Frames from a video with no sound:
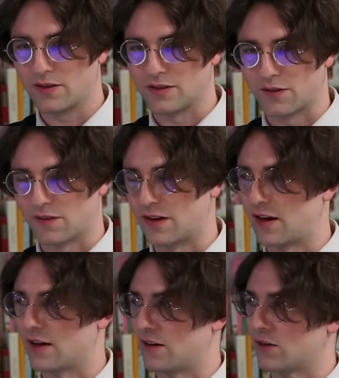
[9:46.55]
definitely
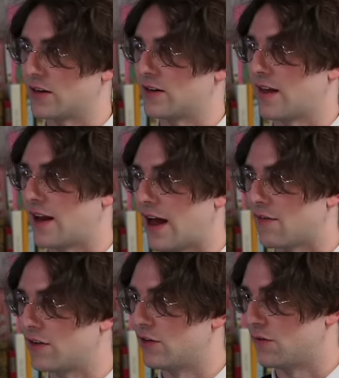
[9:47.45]
kind of look into that
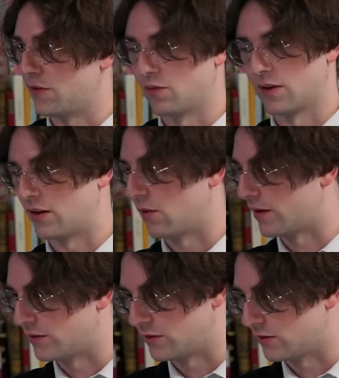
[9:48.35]
avenue if you really want
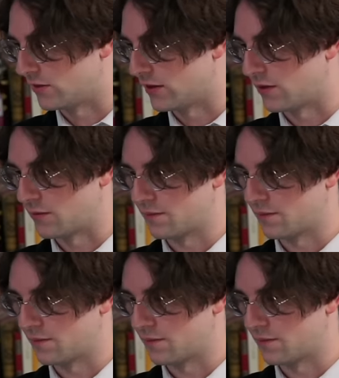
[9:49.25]
to do you know